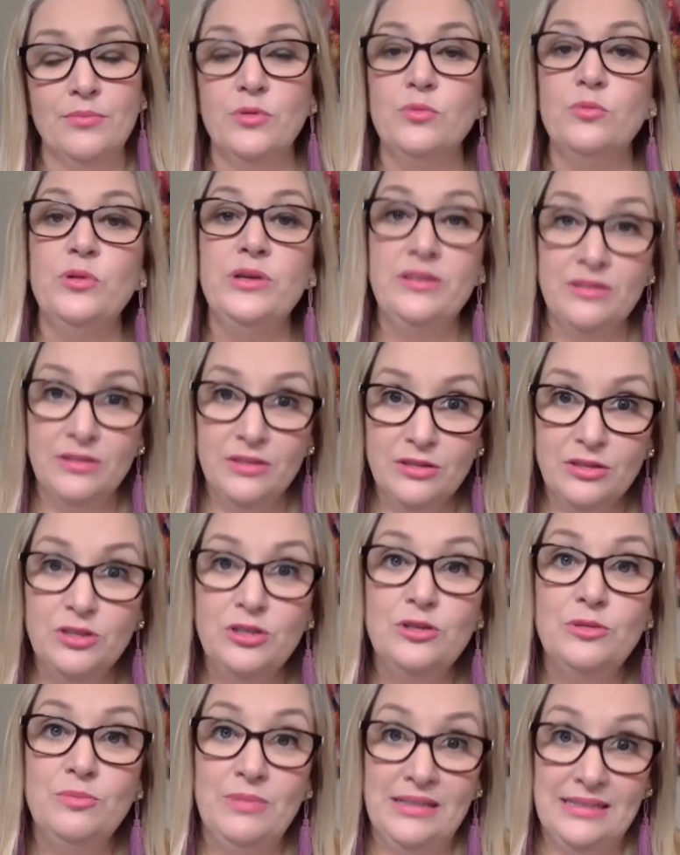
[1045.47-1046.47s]
with
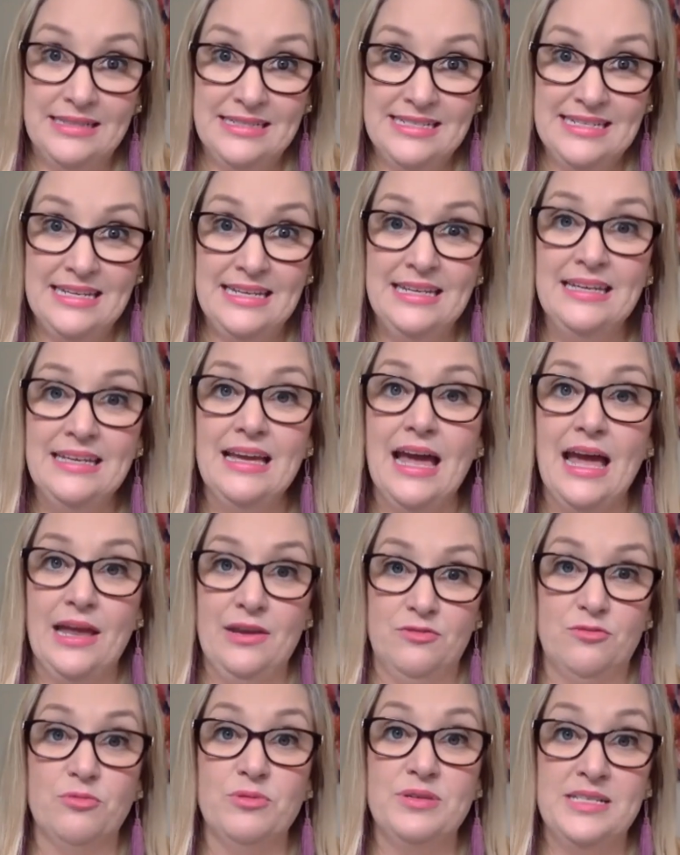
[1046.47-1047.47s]
humility and
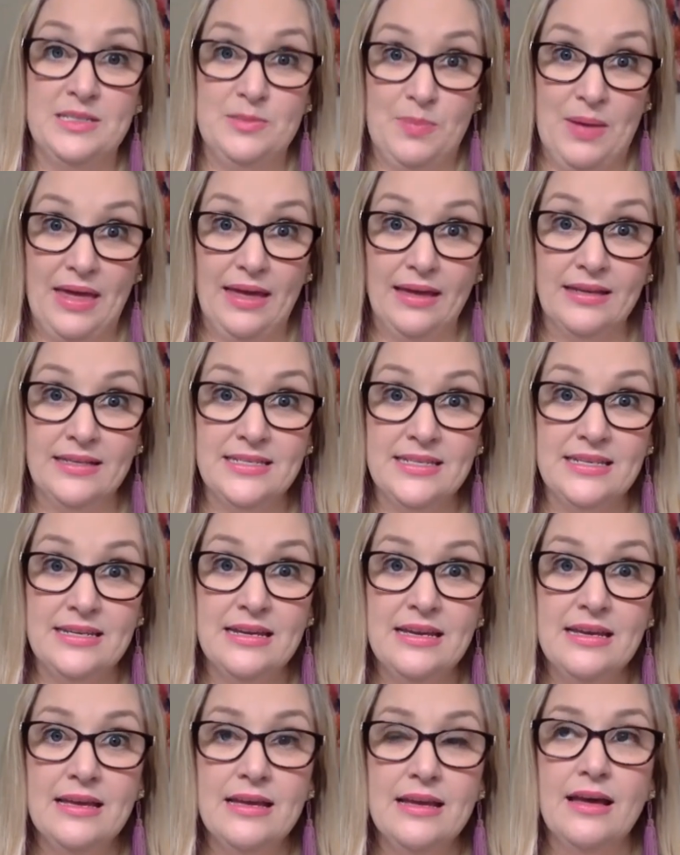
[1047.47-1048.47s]
respect
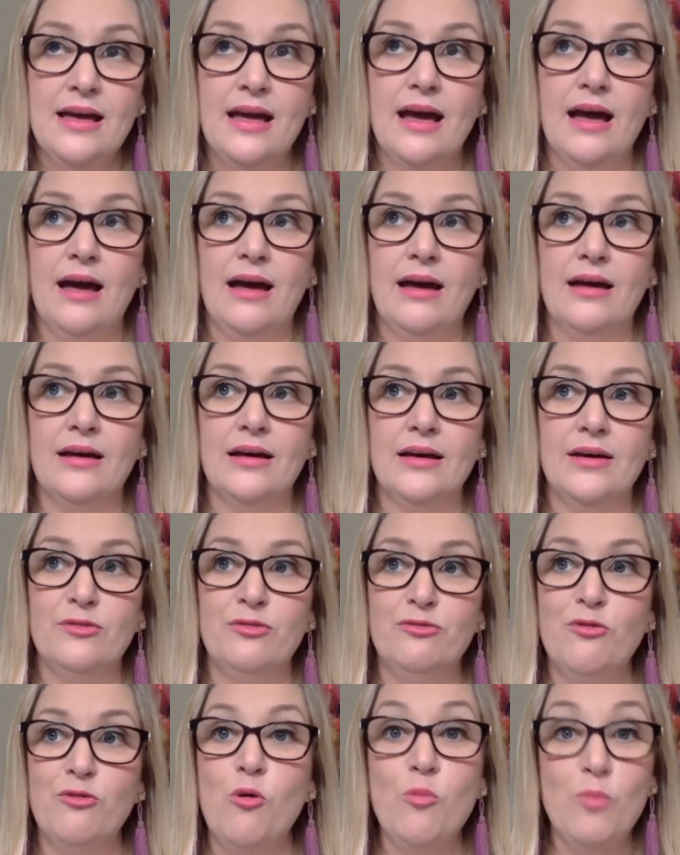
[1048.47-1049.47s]

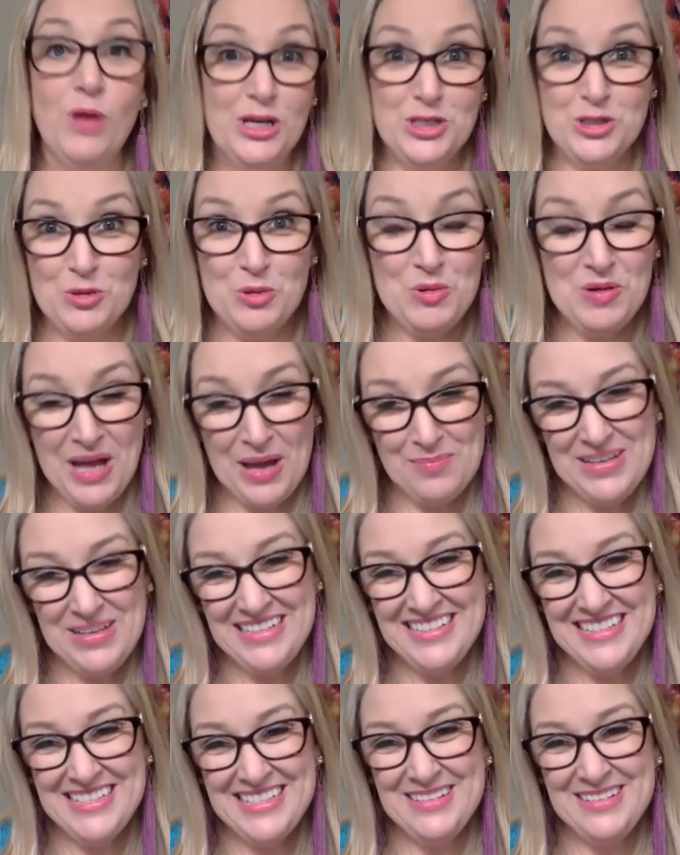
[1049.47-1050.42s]
for my shortcomings